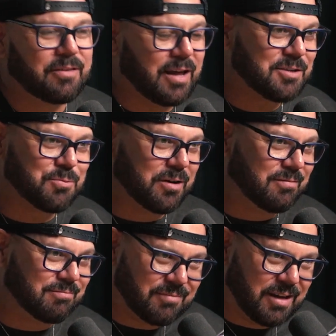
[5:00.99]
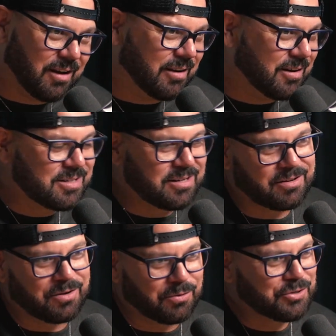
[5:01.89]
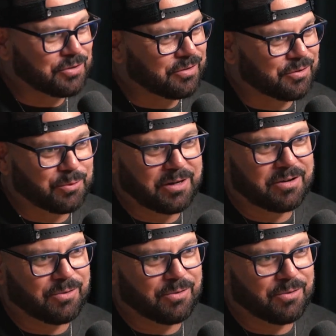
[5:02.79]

That's when Hellenistic culture, the Greek